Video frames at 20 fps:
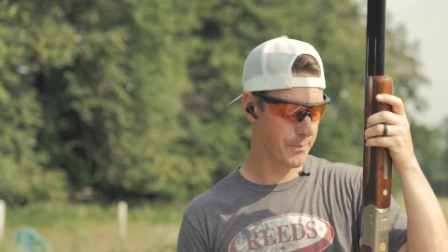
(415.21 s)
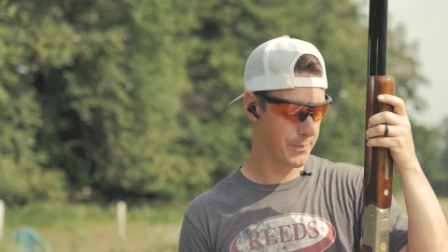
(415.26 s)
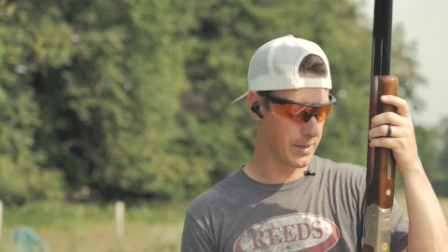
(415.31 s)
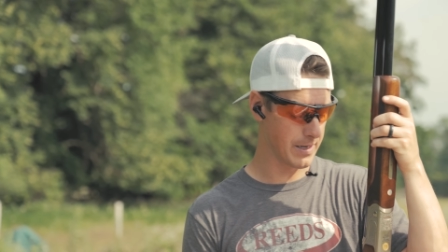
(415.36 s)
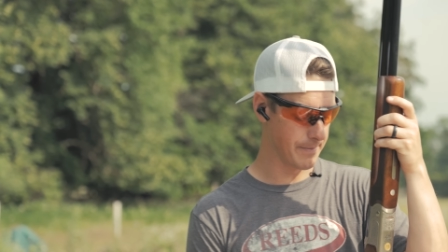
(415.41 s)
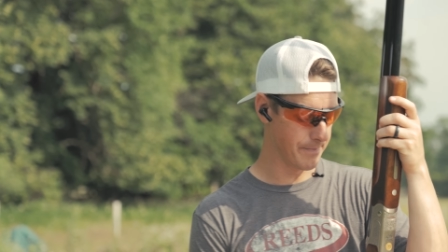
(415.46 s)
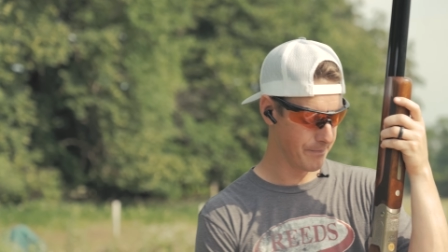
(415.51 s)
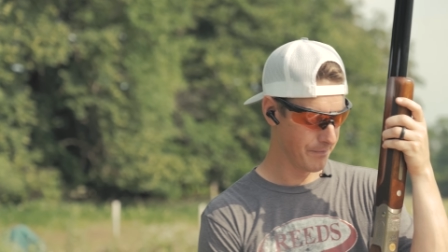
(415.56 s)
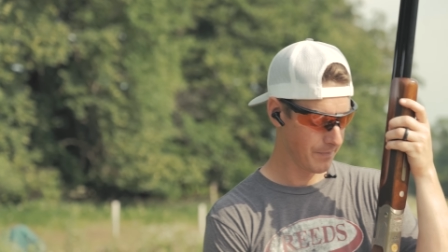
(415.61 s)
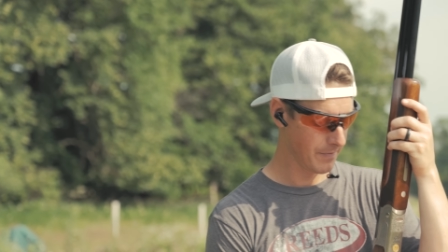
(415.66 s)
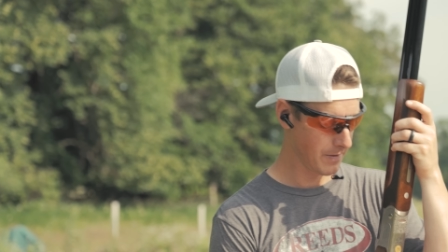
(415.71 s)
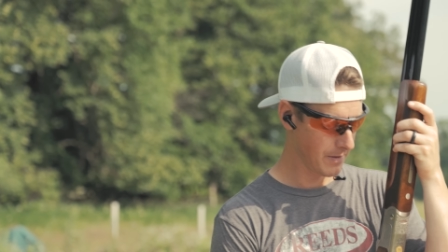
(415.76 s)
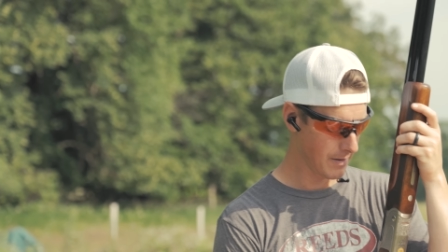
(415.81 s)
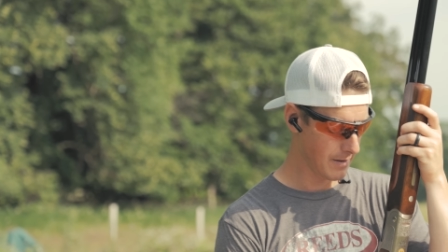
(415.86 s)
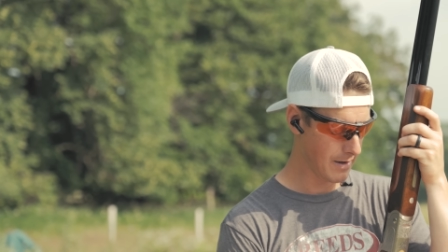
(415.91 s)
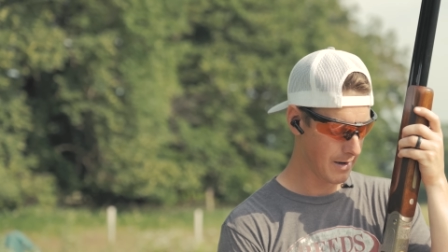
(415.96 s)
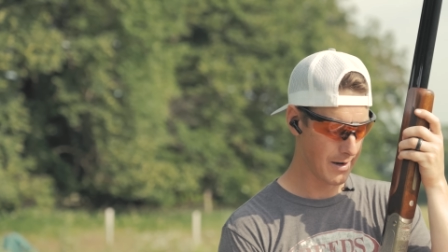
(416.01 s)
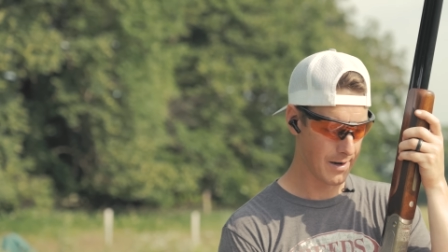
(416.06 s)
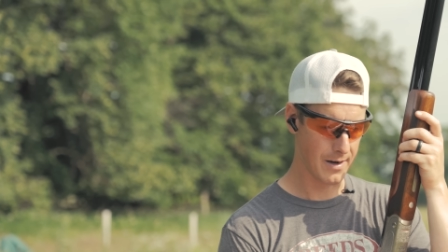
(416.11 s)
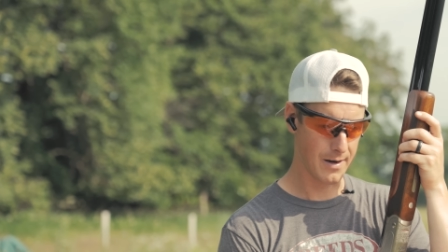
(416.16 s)
But
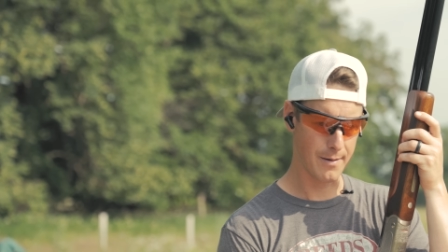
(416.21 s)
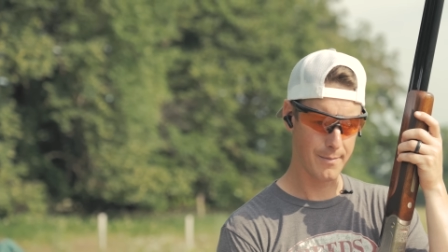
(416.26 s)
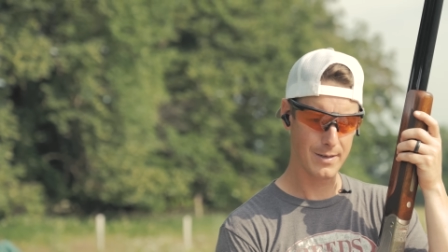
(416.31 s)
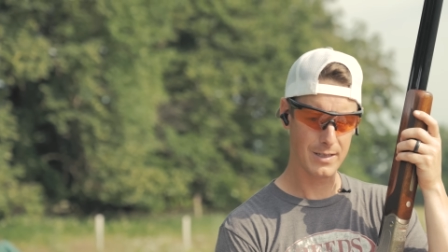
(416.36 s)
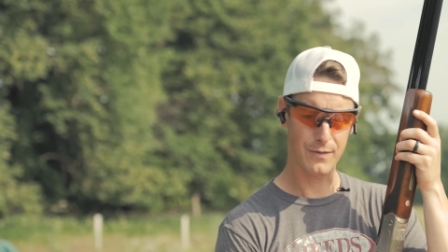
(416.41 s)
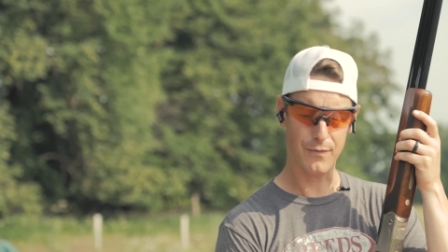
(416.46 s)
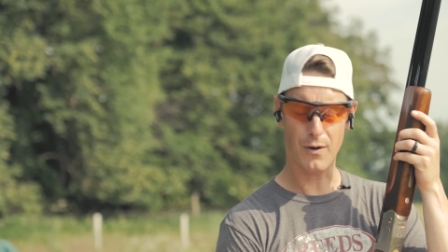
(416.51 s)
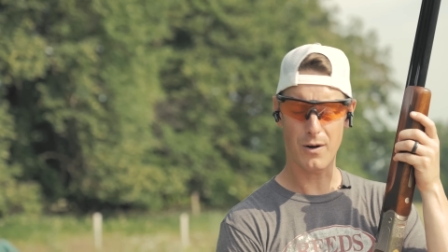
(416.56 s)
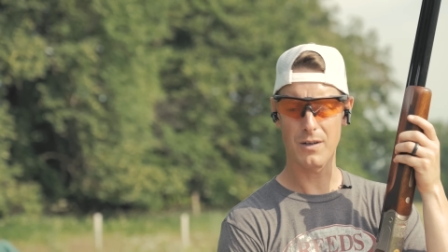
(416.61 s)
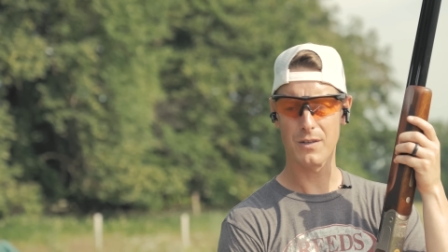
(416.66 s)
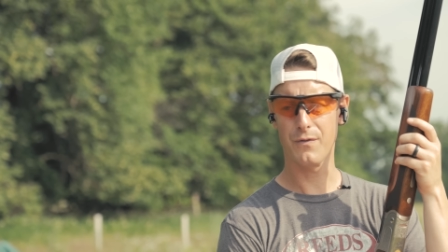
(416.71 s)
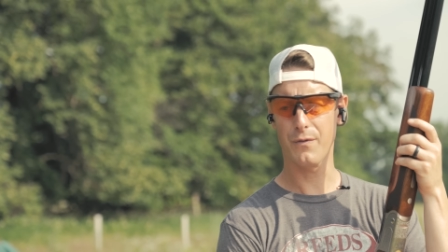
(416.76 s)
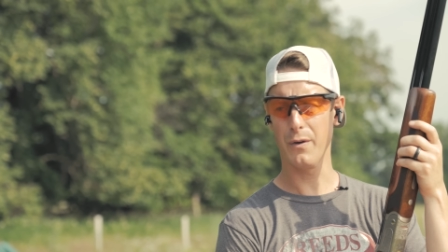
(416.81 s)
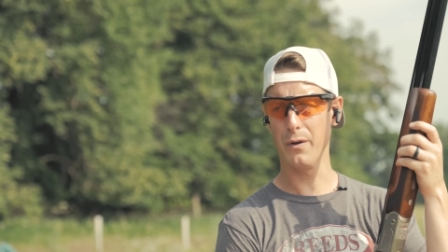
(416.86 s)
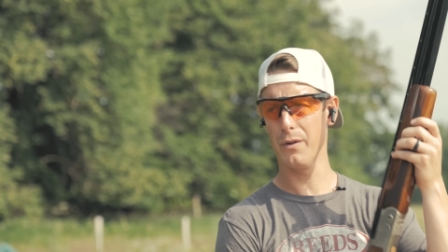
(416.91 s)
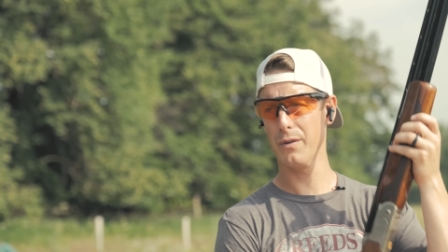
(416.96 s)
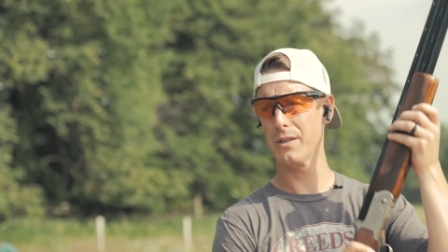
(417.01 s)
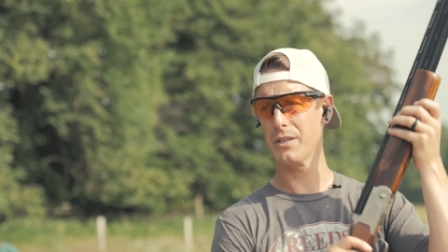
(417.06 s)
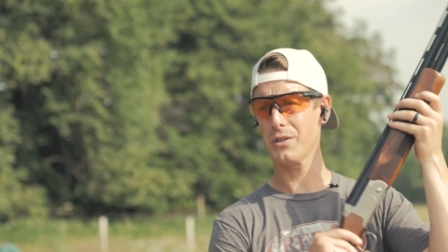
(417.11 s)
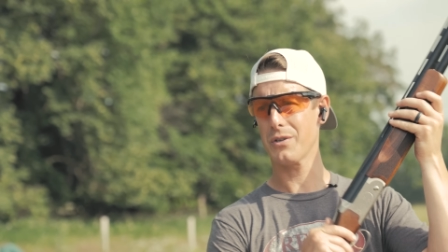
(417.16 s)
um, as far as
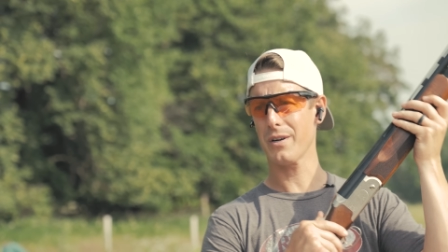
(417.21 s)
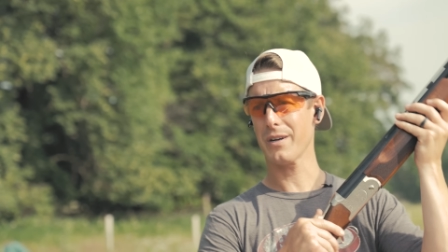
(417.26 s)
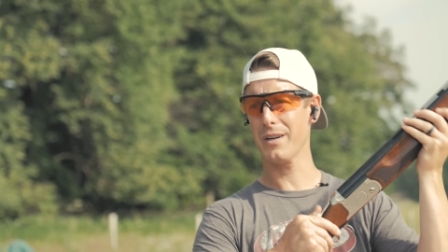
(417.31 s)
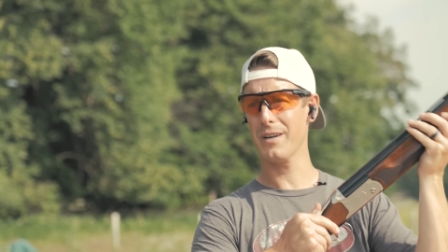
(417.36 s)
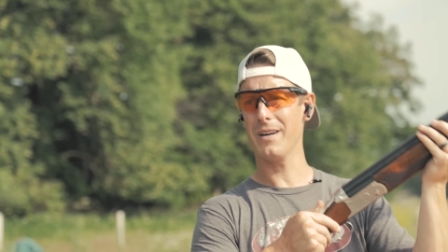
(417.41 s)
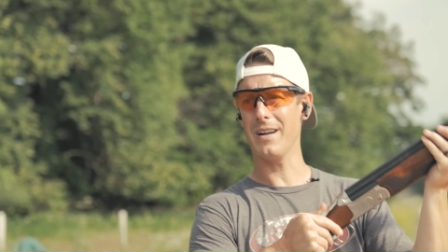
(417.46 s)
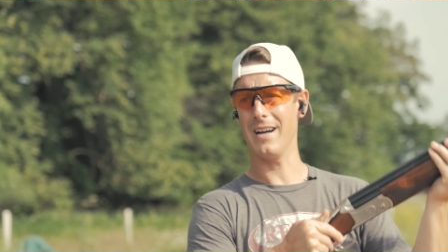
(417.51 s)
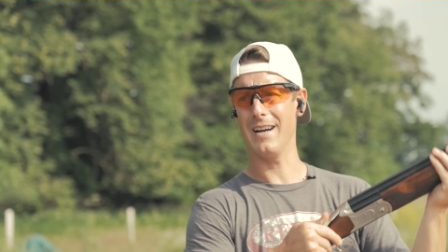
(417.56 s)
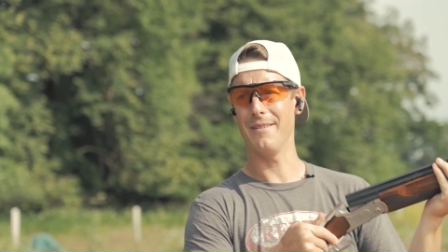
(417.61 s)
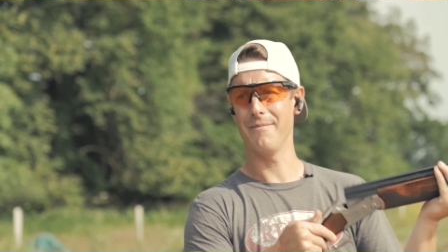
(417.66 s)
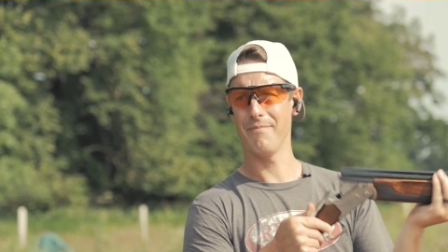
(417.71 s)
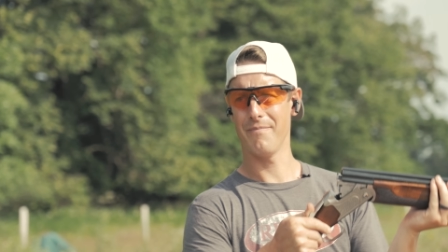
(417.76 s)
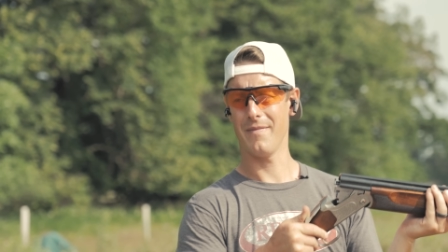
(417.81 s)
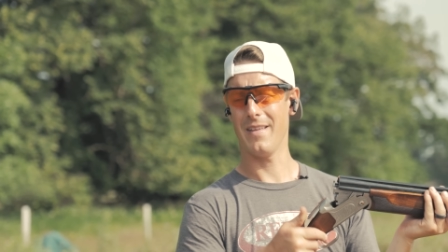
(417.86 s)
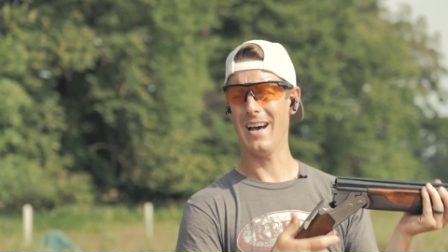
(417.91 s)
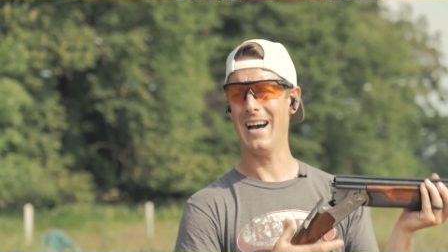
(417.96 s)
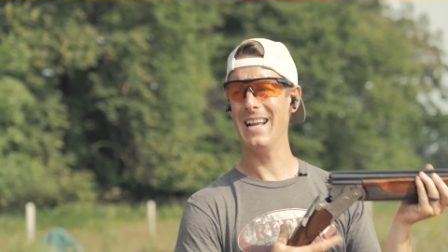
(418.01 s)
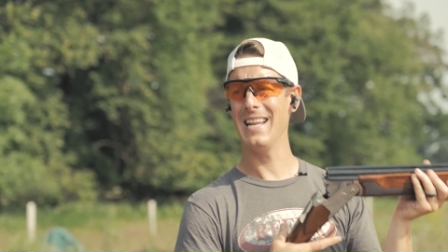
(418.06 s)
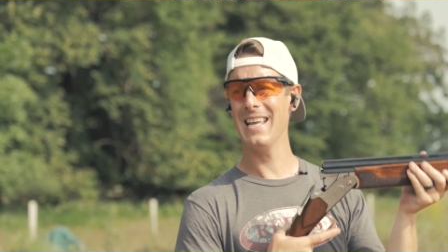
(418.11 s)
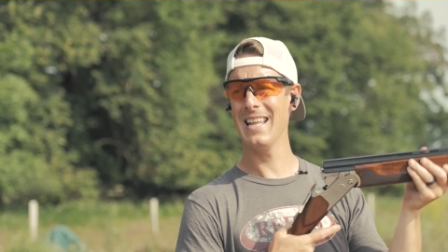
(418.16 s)
feel of this trigger,
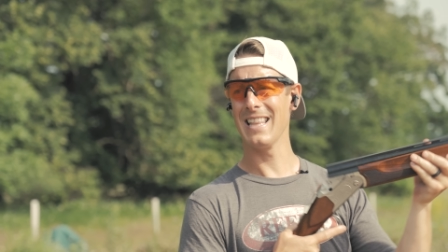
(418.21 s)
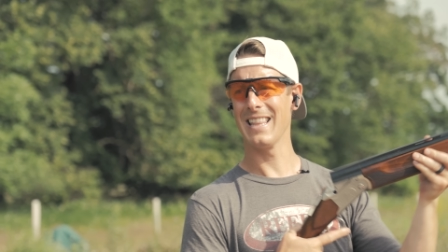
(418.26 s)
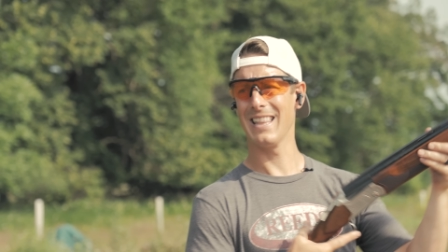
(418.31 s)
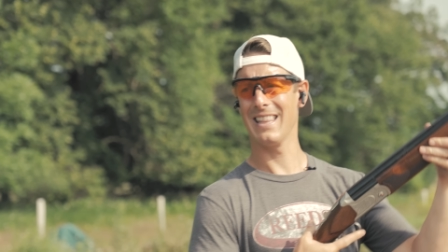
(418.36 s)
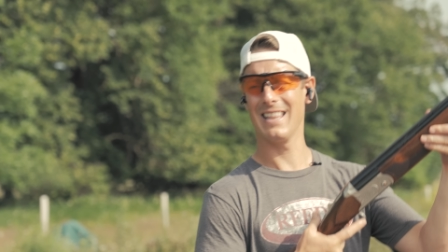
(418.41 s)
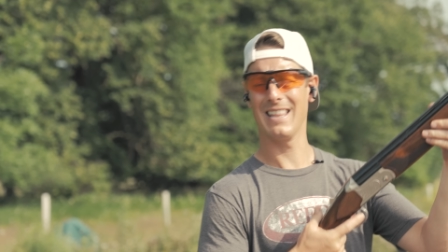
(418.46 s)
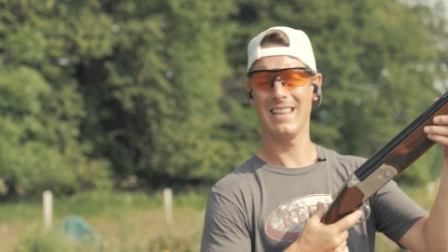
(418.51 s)
I didn't